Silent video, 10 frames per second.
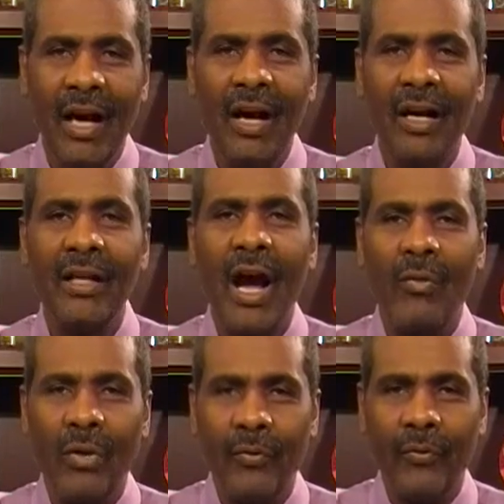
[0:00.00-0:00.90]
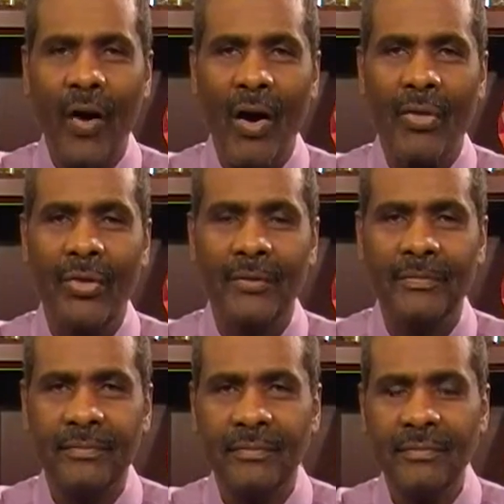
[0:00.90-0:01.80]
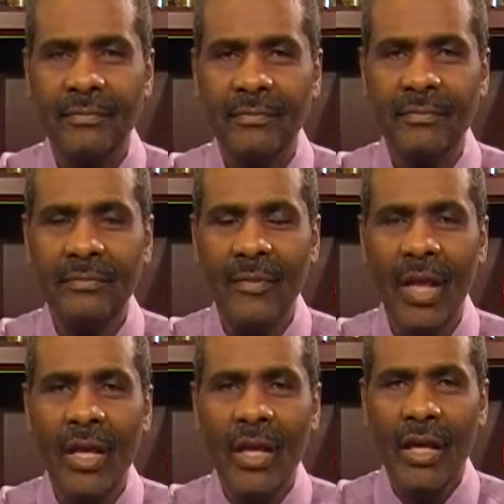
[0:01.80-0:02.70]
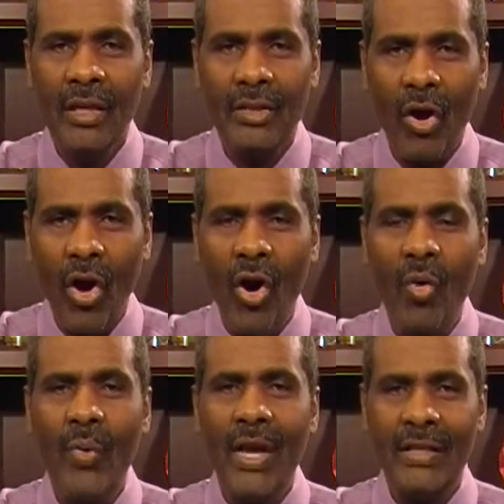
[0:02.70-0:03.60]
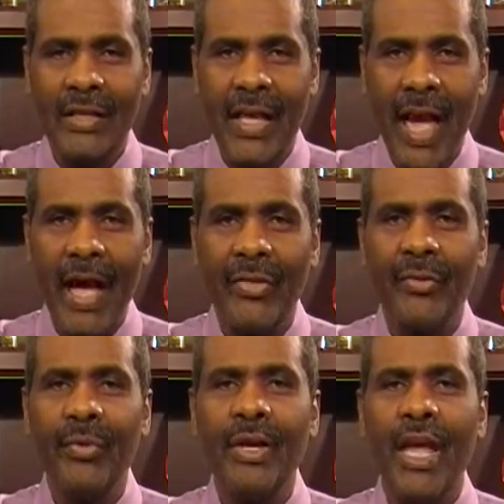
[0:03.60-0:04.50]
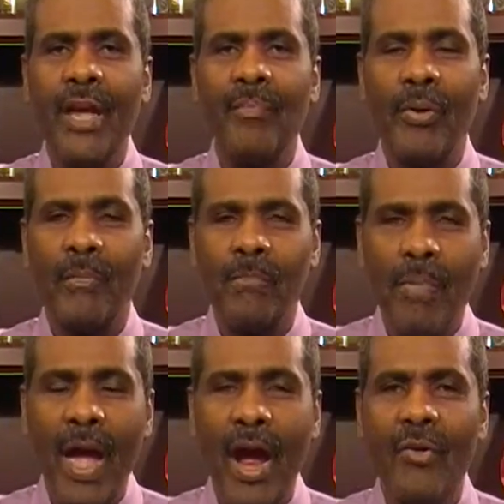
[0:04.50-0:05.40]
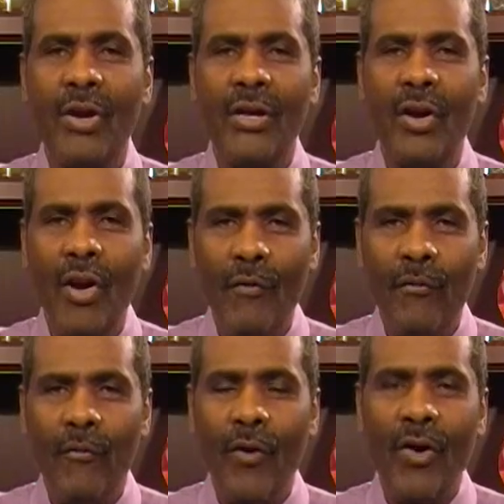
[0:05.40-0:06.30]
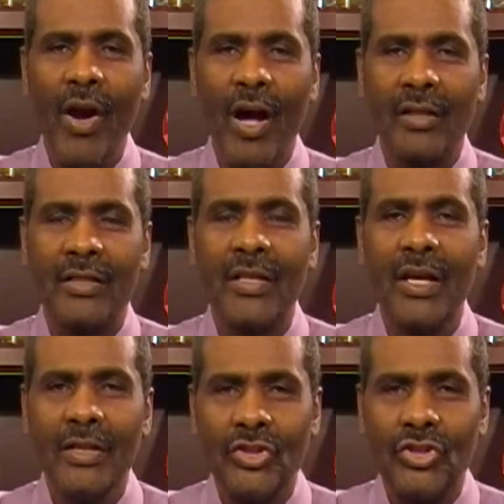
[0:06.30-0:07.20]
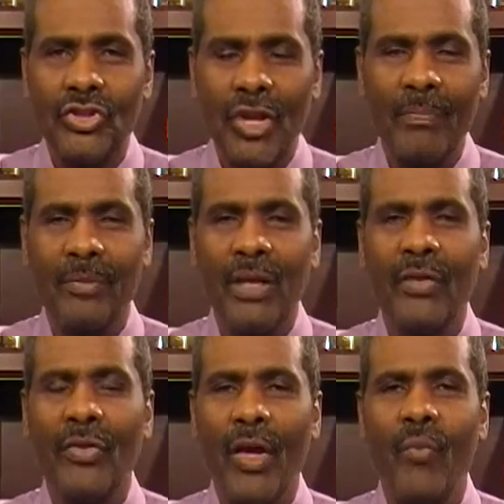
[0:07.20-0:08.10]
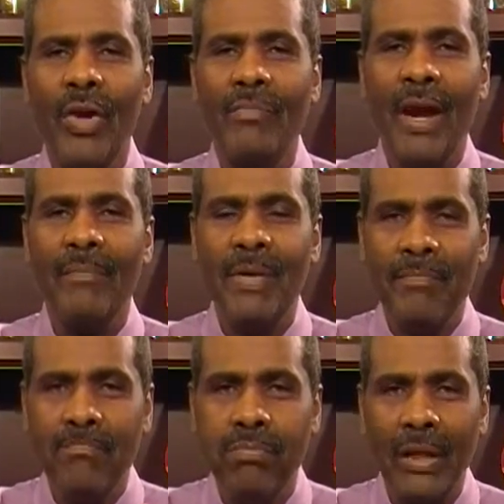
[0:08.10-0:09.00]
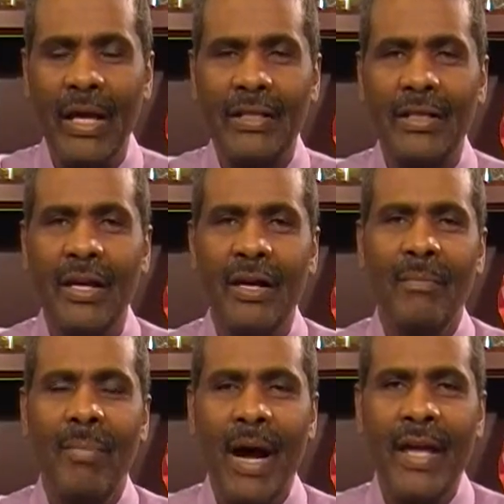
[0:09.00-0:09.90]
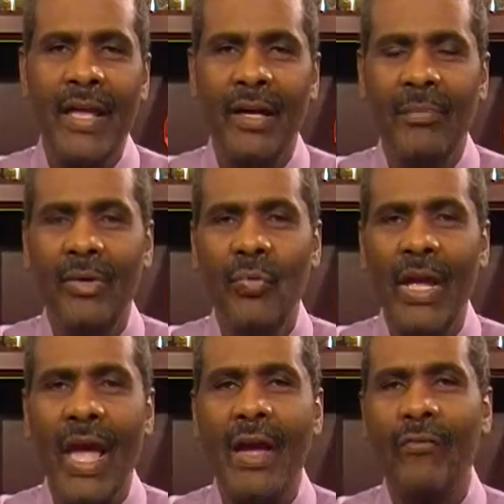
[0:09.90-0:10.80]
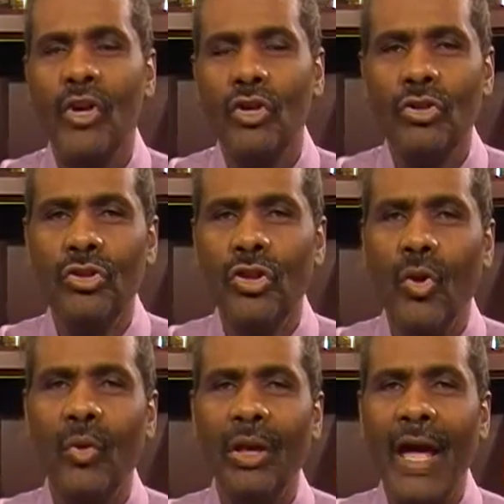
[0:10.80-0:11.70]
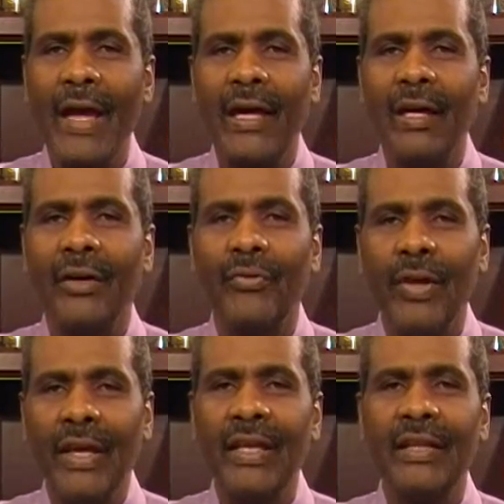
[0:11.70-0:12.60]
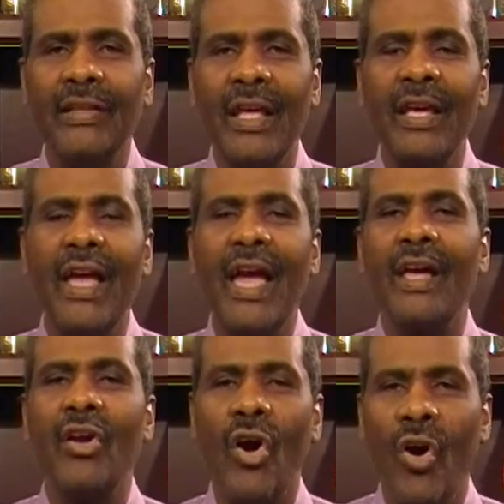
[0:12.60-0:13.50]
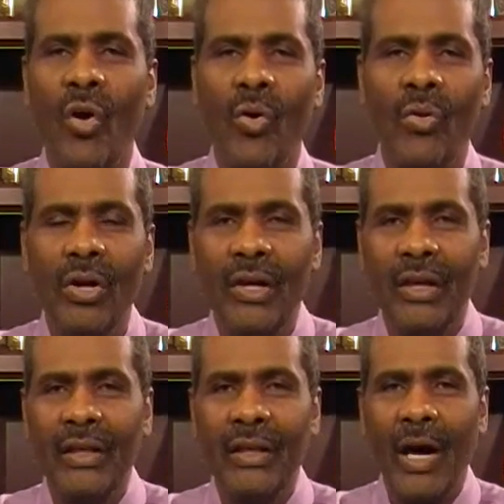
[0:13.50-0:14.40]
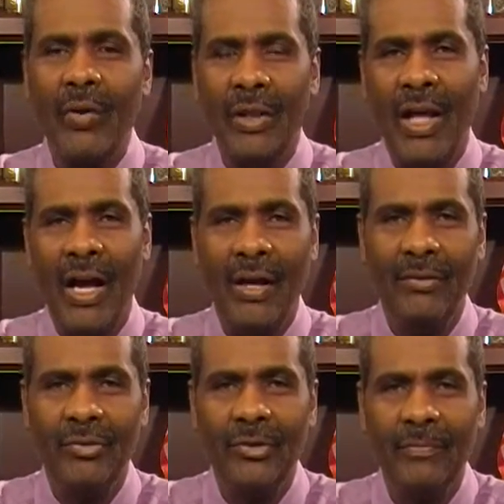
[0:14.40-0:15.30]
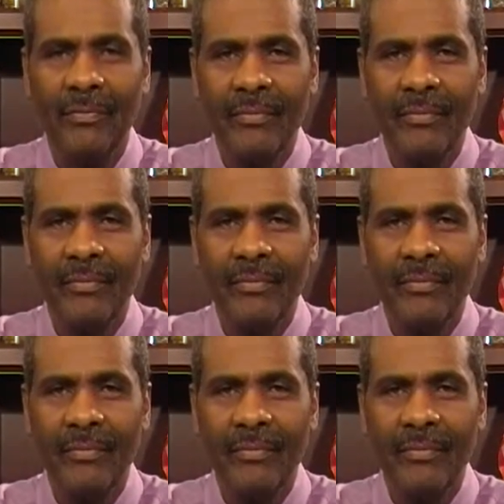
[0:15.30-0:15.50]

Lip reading: God, our Father, is always gathering and preparing for us something that we might be blessed by him, and we have no lack of anything at all in our lives.